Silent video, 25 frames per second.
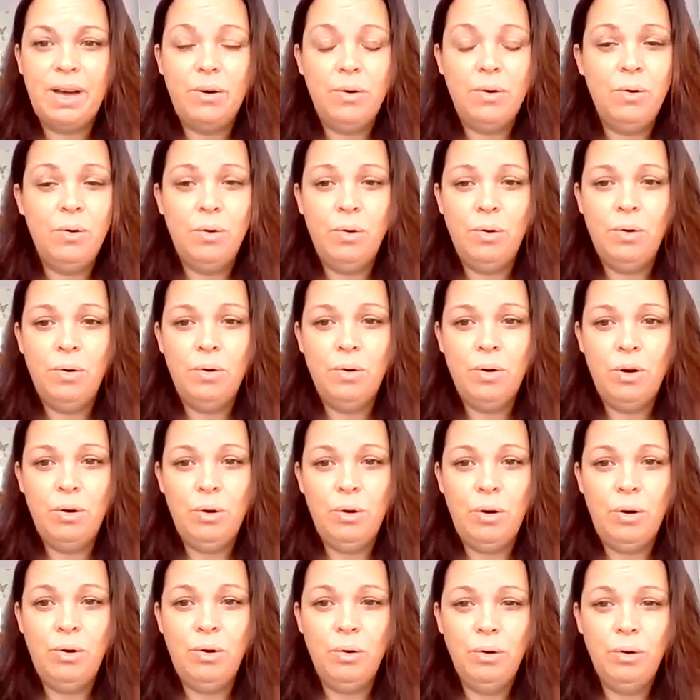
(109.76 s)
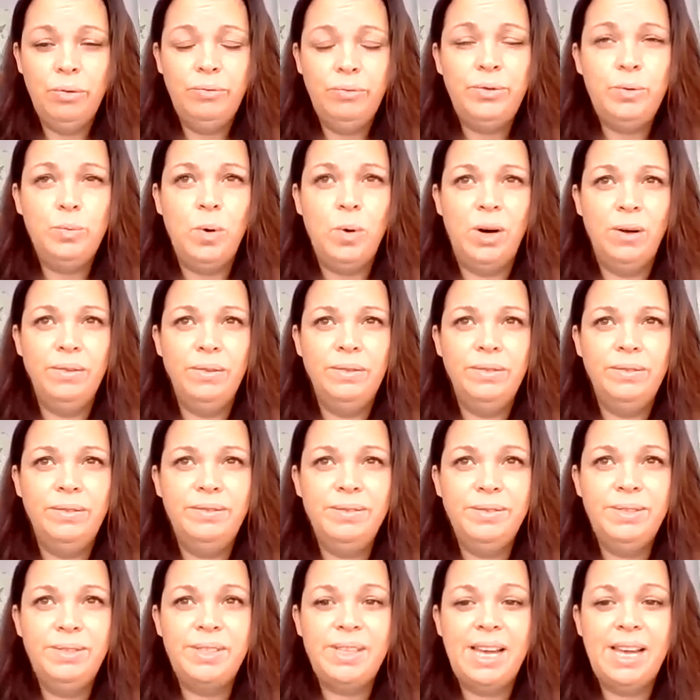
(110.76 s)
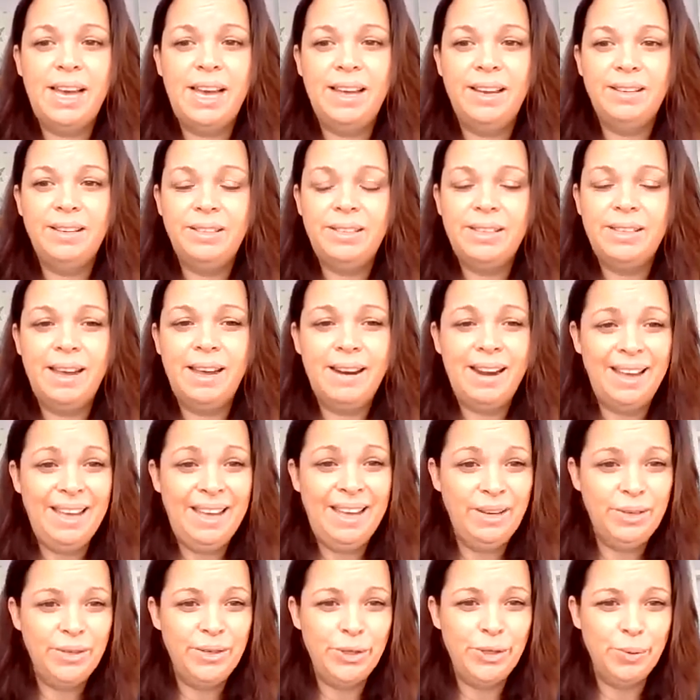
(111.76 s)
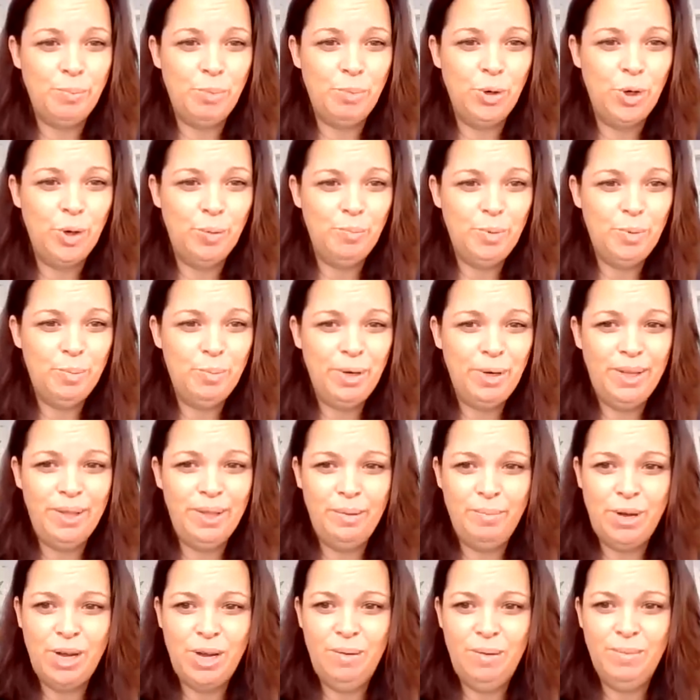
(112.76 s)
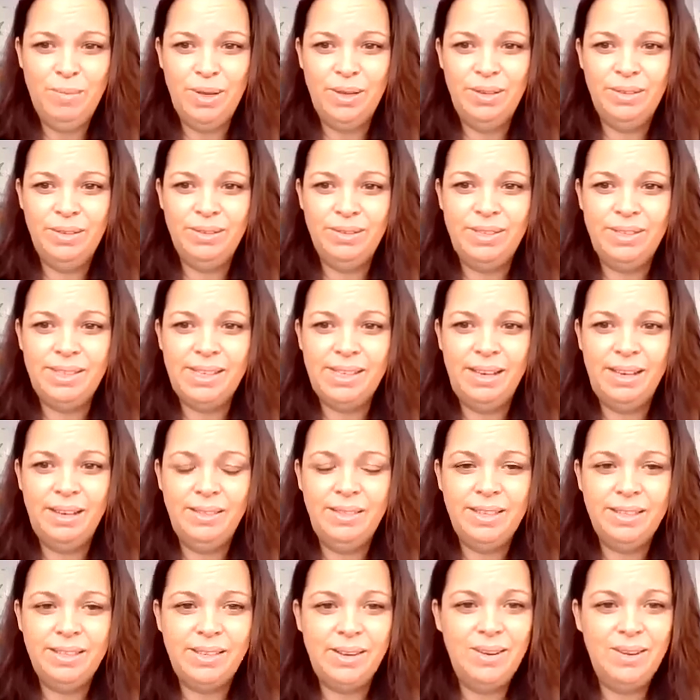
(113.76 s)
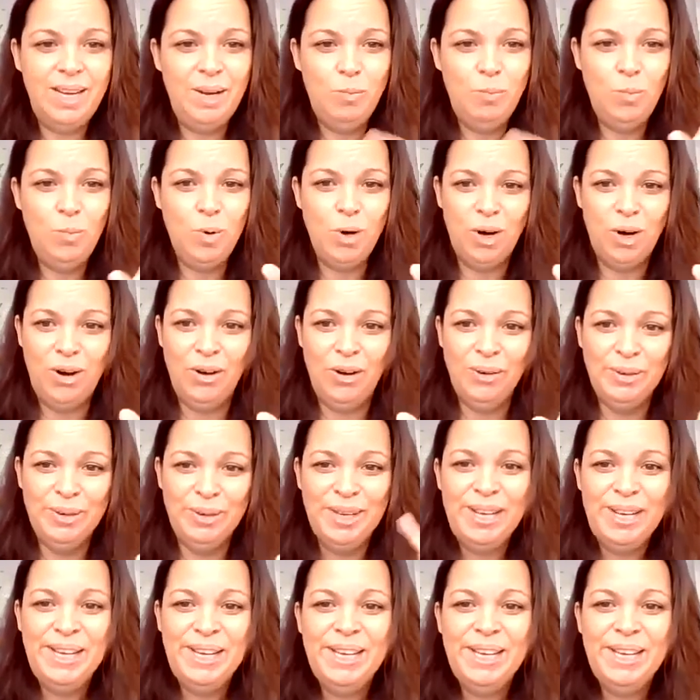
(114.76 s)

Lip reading: or loved ones, and they're in a support bubble at the moment. So there's only one